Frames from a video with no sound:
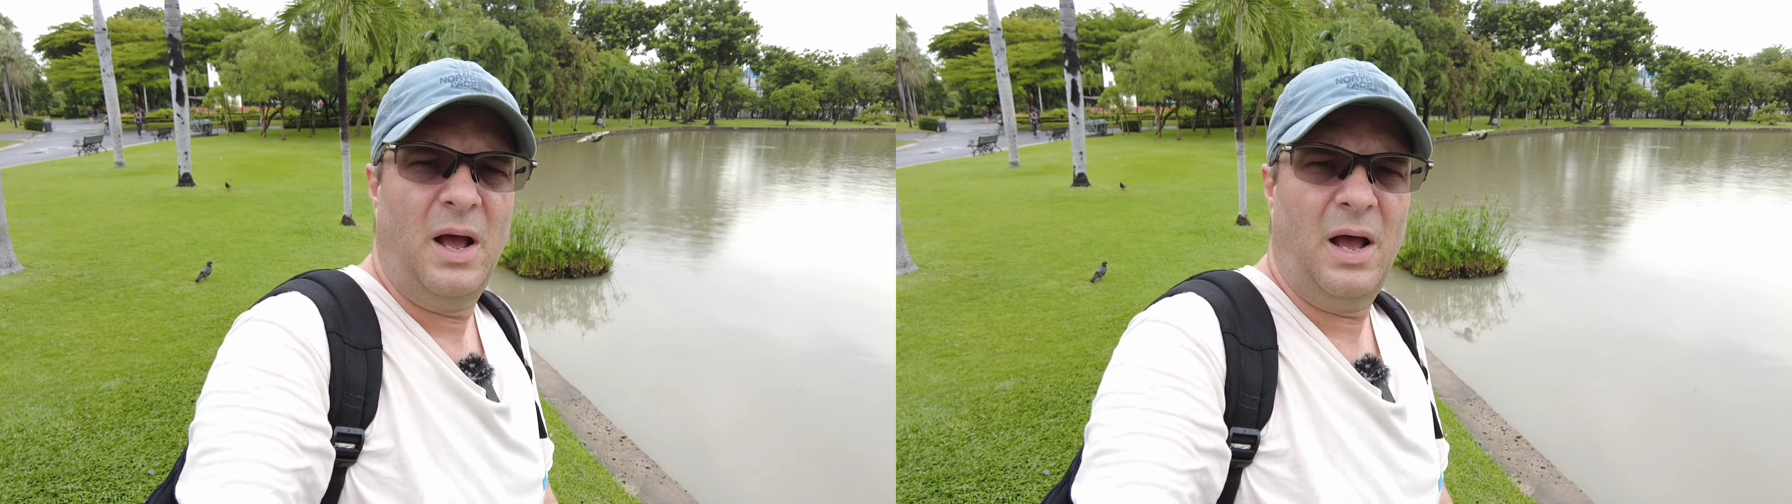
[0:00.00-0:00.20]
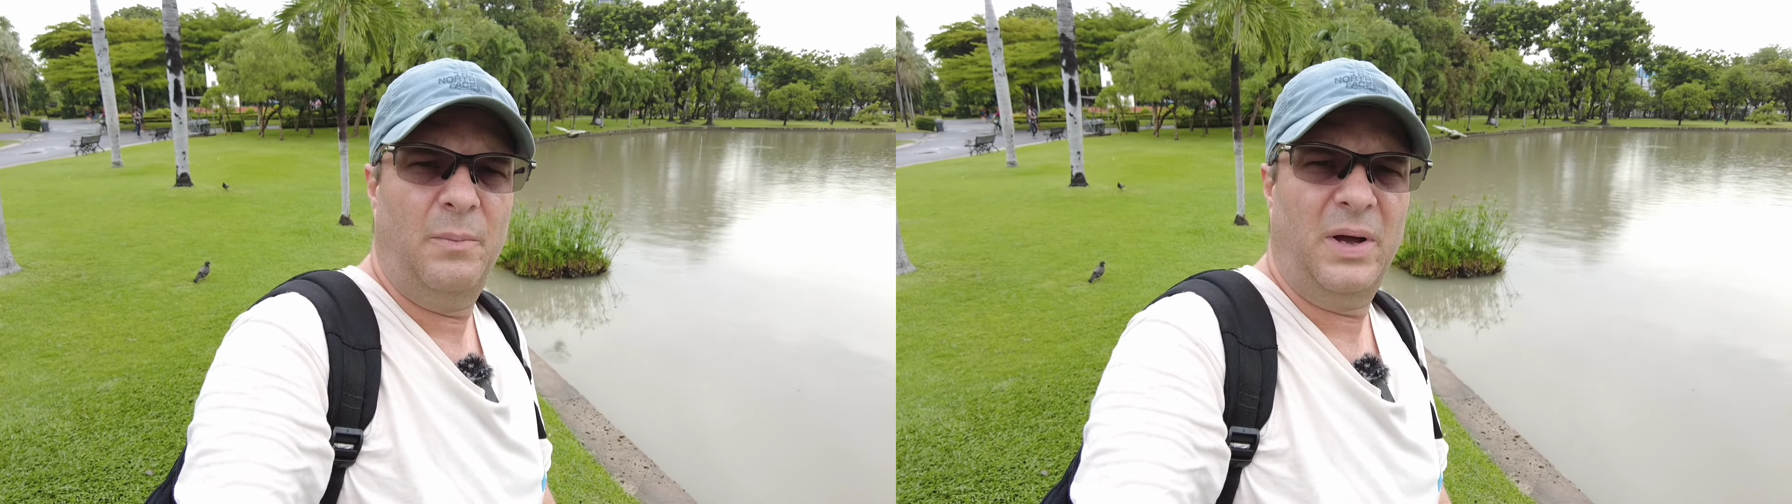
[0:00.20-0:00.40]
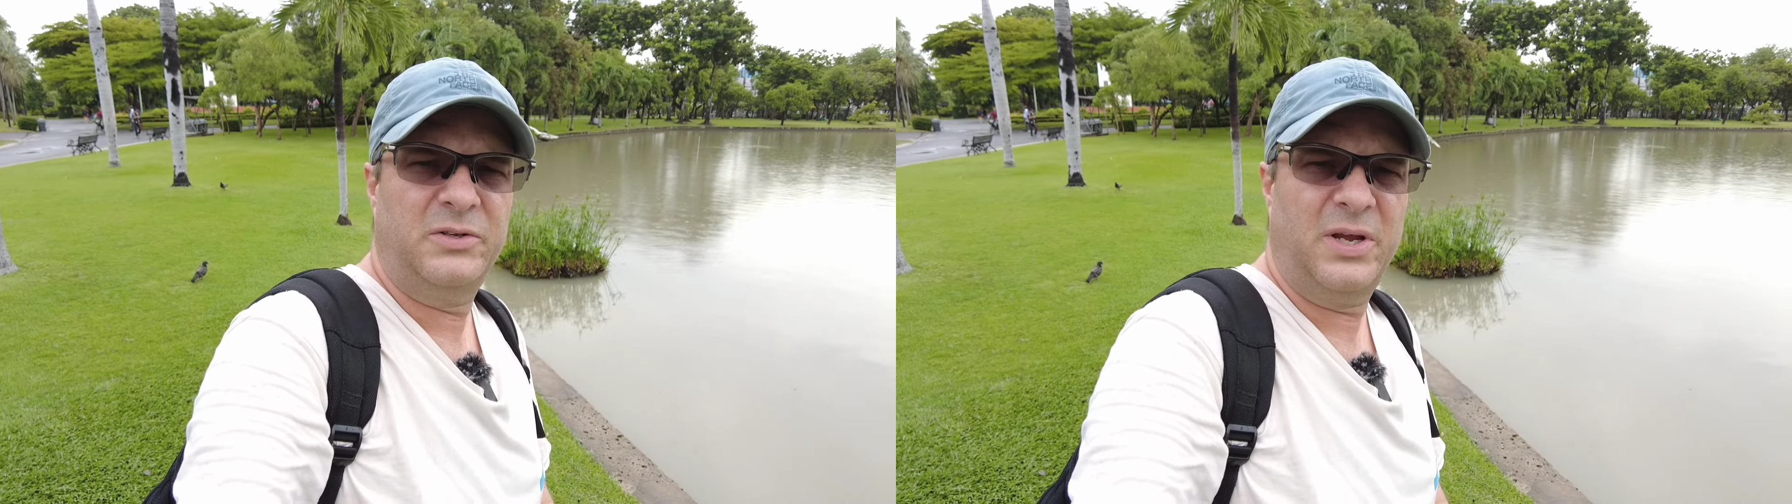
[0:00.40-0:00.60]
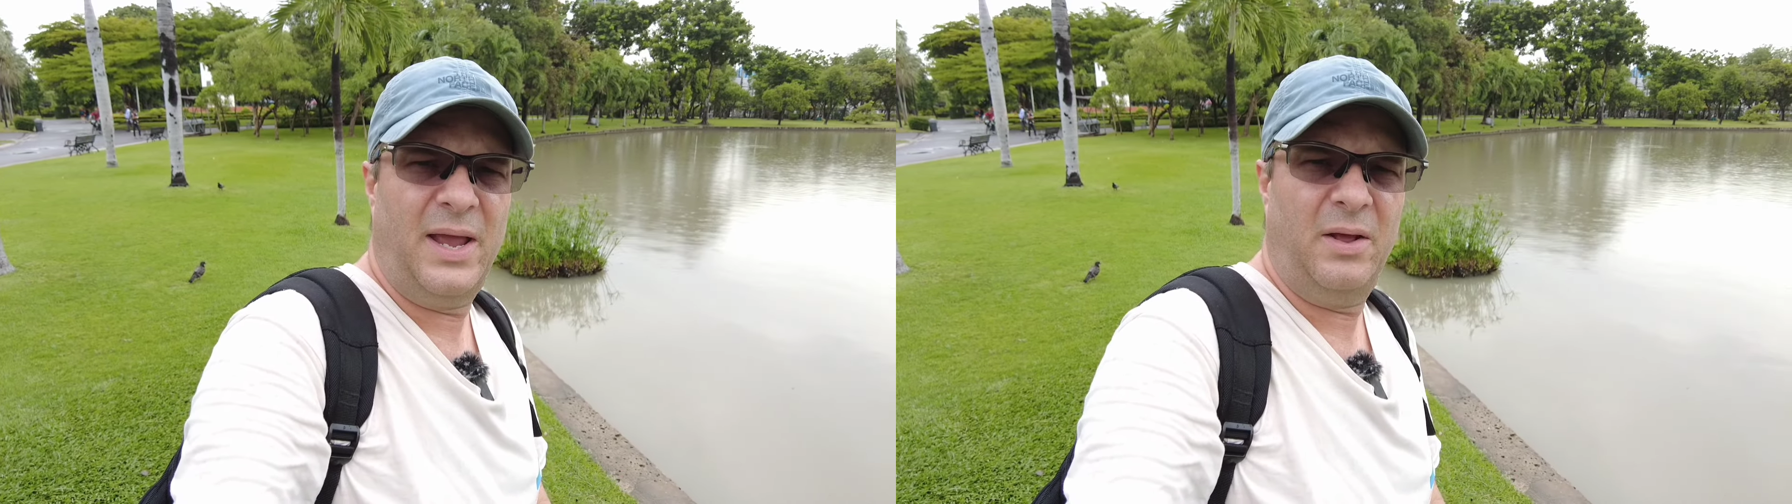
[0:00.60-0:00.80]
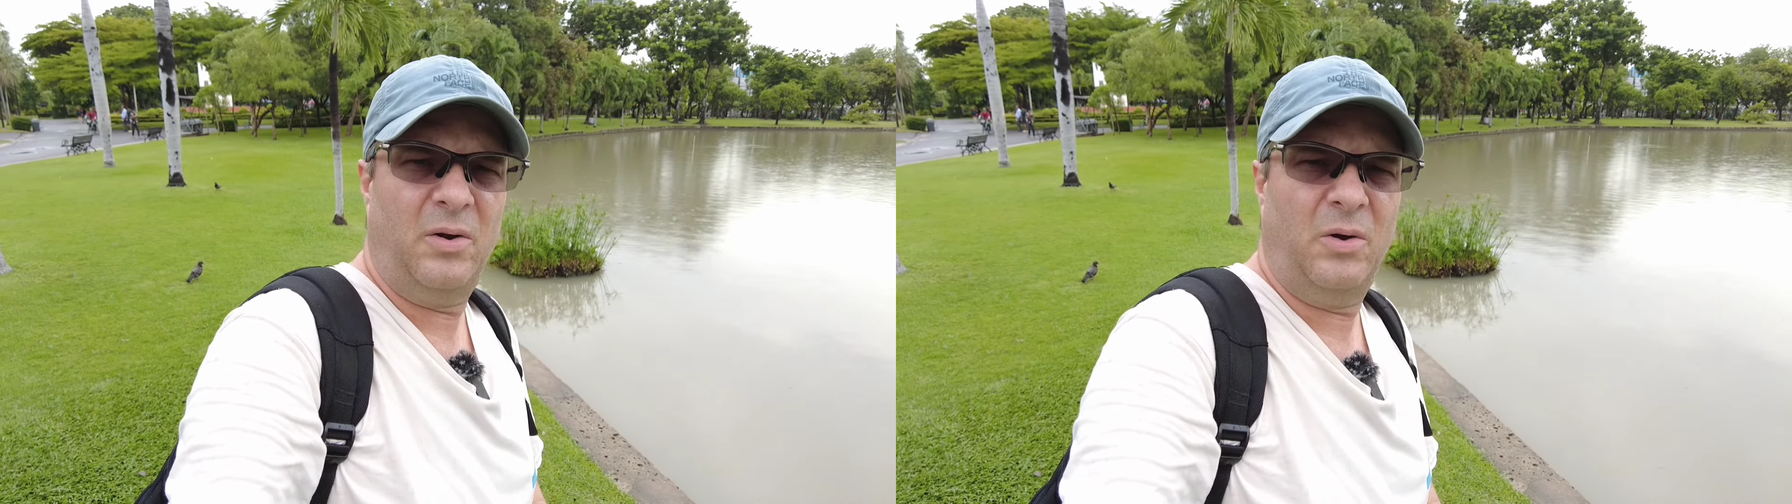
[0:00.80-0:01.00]
my
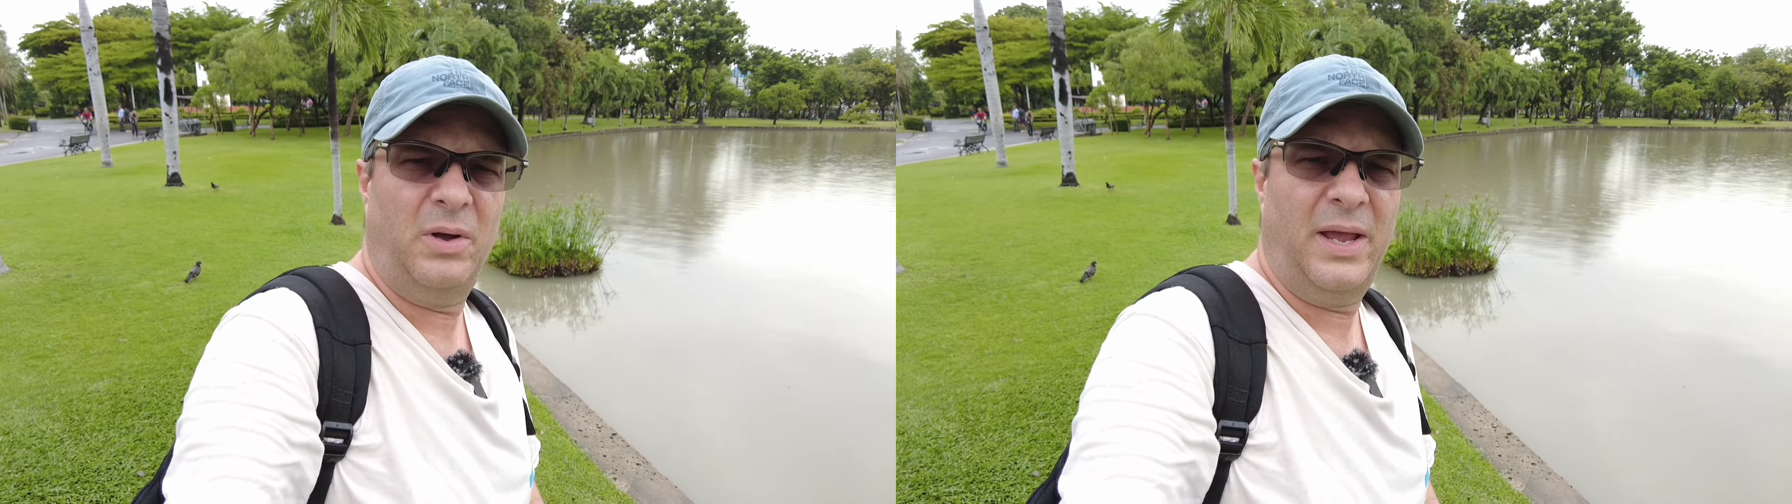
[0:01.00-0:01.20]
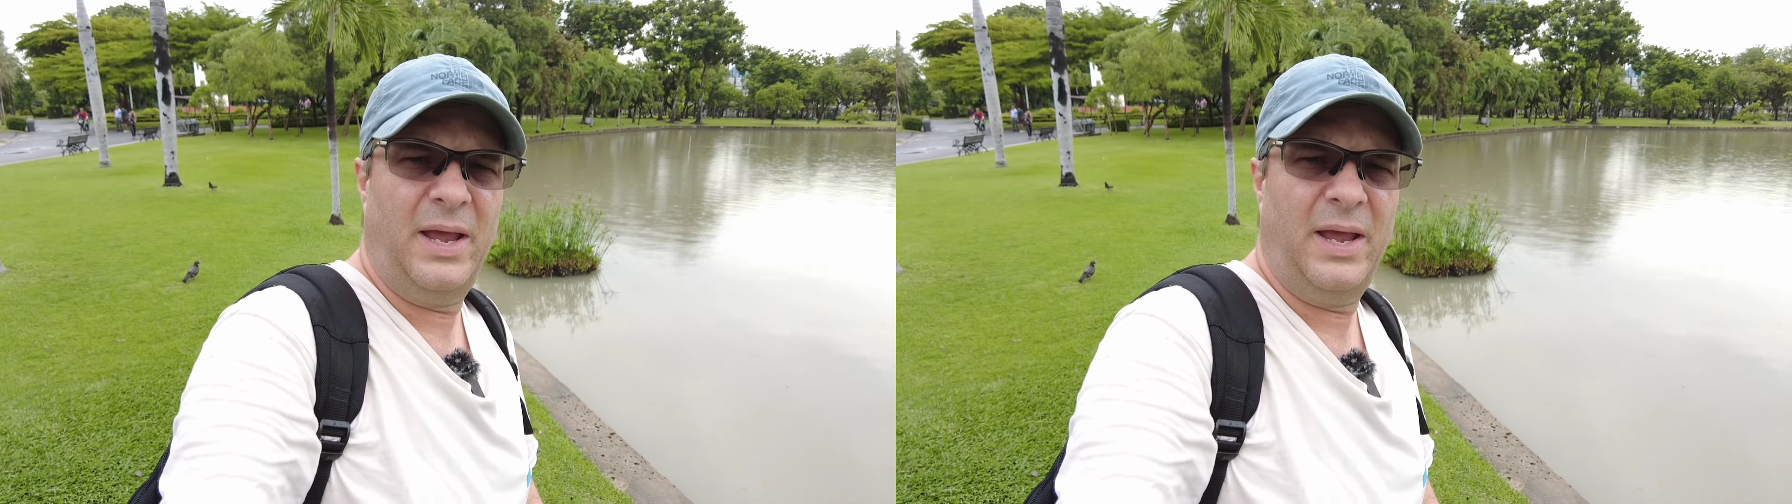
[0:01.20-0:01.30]
channel